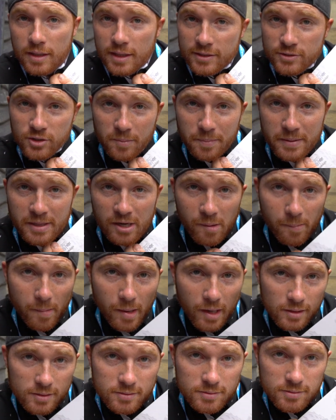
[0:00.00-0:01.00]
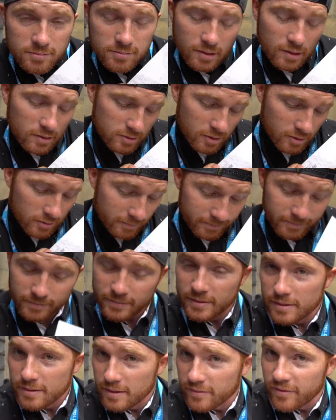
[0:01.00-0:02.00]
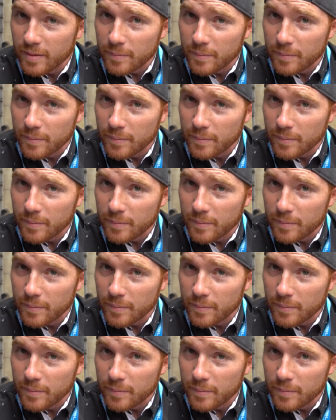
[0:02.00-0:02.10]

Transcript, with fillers: It's our P.O. box. So if